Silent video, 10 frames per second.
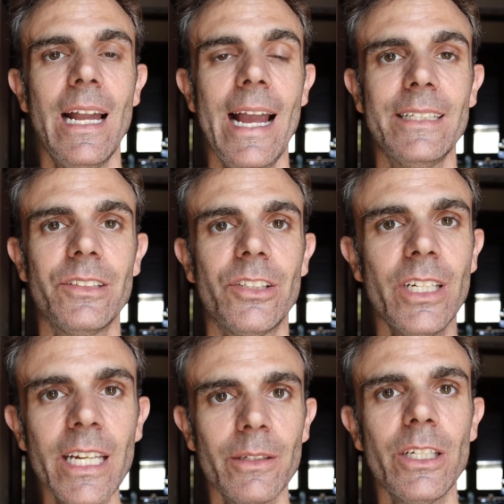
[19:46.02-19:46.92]
and
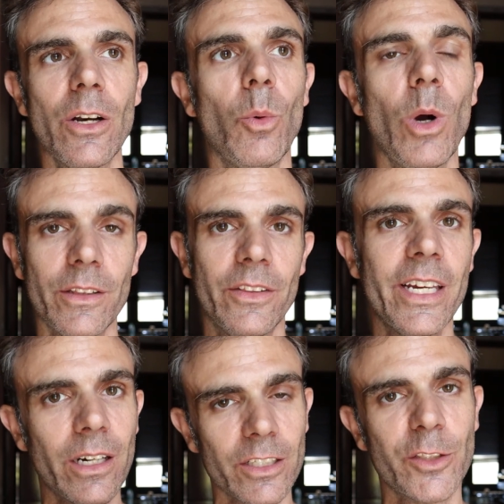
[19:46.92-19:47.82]
seeing, you know, what
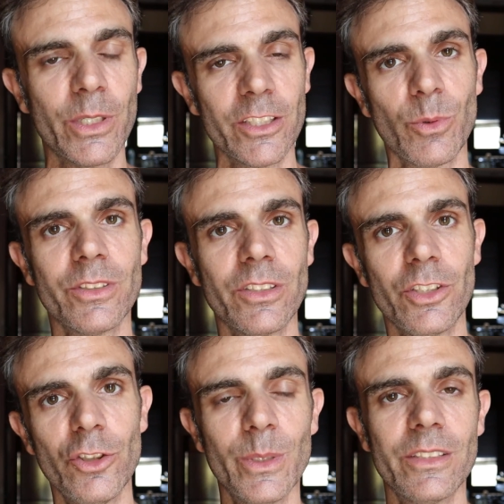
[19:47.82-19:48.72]
their experience was as
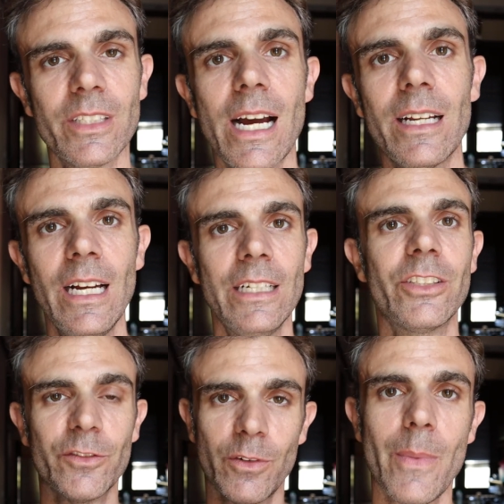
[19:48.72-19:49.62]
humans, not
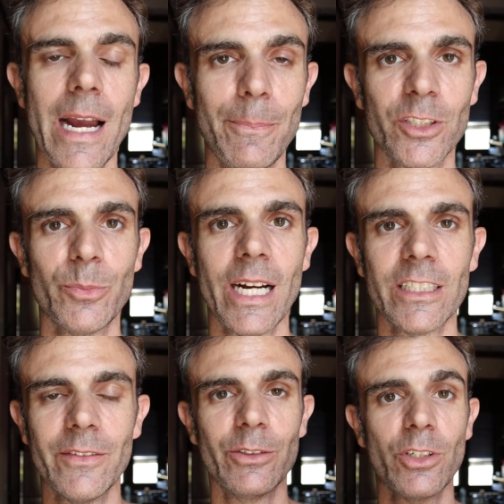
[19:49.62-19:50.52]
just from my
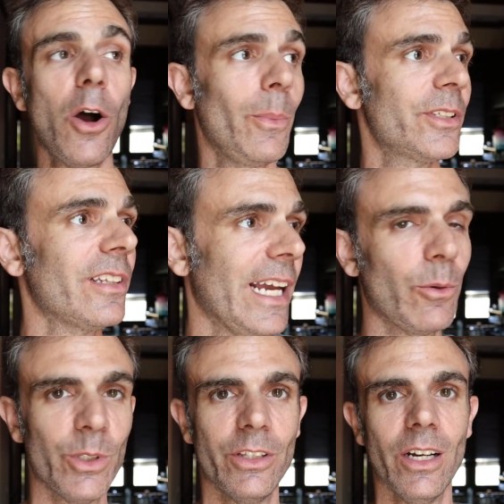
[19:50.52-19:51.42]
perspective. And it was almost
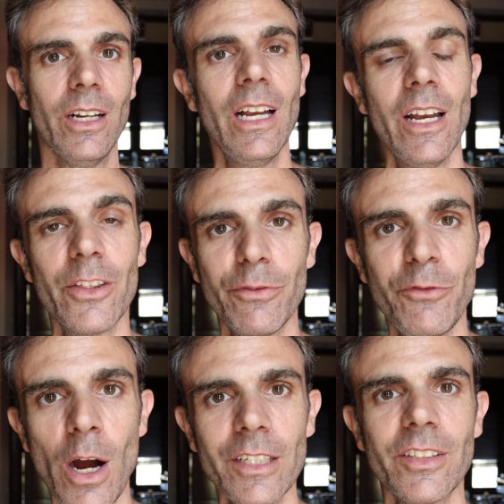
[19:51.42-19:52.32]
like with the the
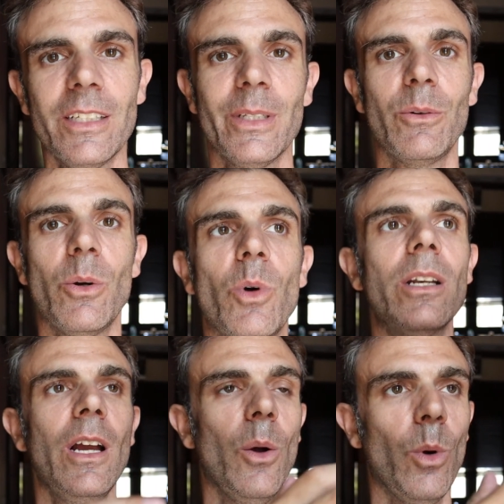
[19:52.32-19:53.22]
faucet. You're like, well,
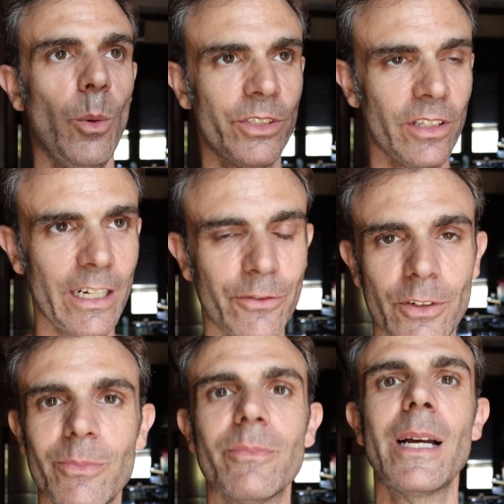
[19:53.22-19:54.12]
what what was it like
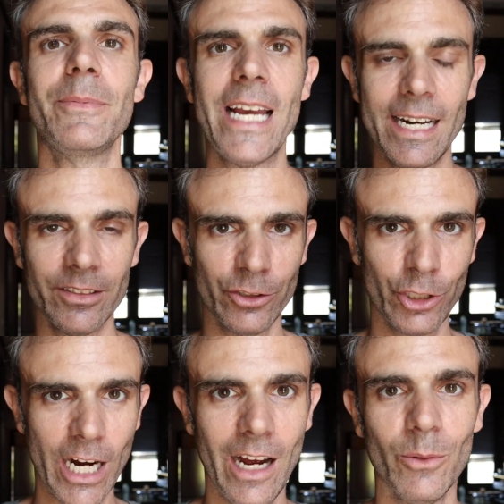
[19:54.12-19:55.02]
for my dad as a
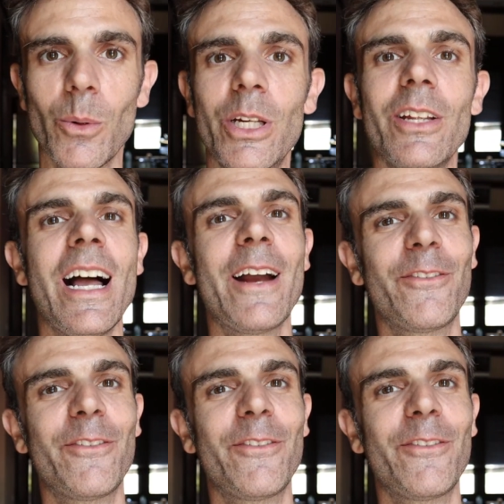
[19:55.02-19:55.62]
child? What was it